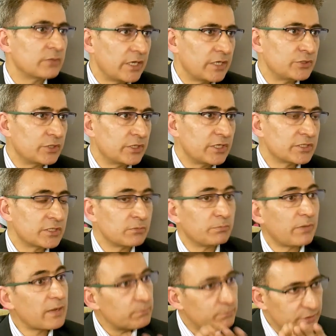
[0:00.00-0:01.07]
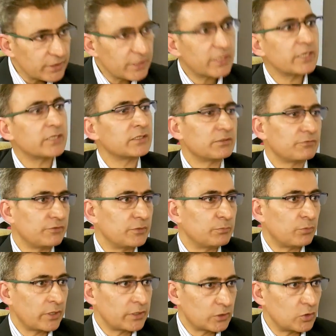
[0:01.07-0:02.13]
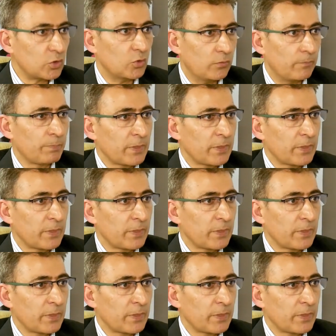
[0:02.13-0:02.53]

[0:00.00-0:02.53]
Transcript: the education by bringing in the fee point low.